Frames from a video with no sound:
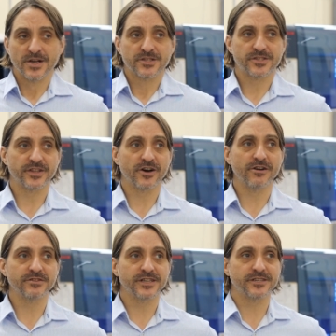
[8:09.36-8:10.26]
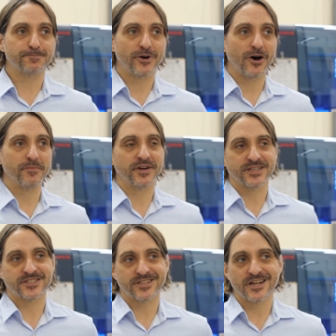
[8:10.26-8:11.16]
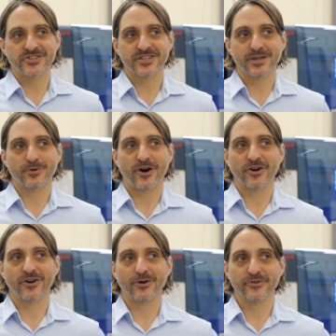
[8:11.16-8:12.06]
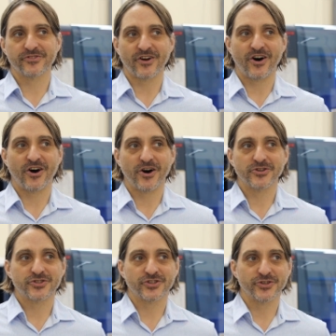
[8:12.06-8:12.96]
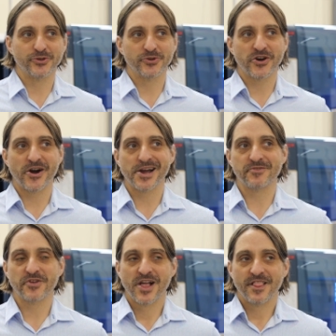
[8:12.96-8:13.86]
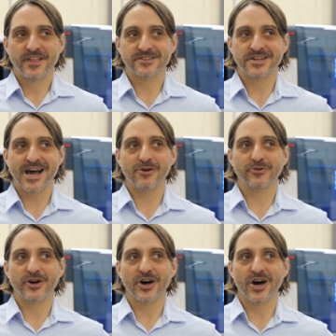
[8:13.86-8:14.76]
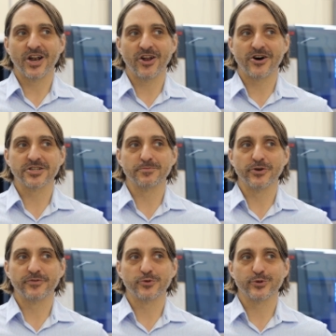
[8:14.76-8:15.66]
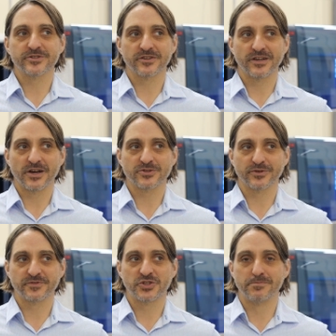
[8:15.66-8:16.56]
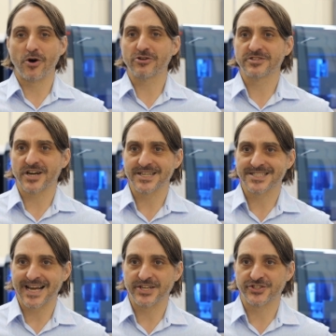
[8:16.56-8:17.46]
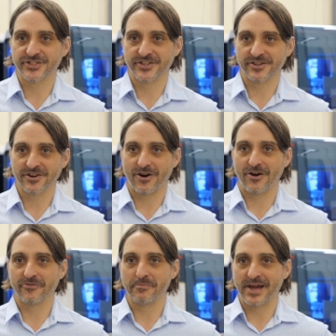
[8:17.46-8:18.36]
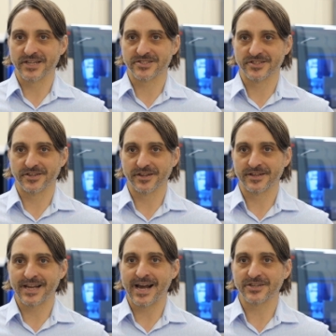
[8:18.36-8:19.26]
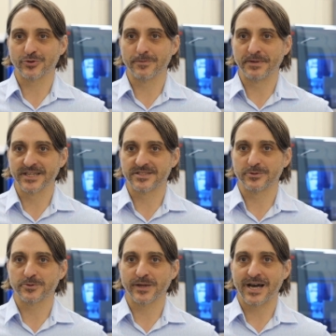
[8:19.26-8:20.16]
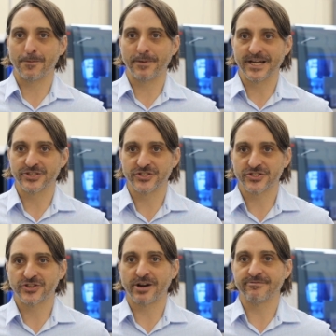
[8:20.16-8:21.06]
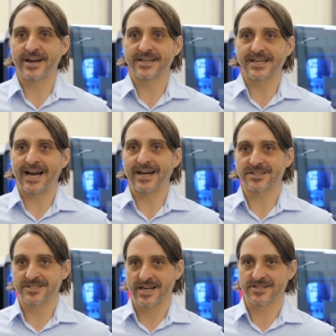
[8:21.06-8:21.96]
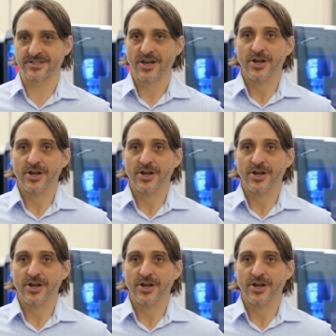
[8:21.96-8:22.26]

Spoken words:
So the R&D department, essentially our goals are to there's now a large move towards a sort of democratization of medicine and the actual ability to allow patients direct access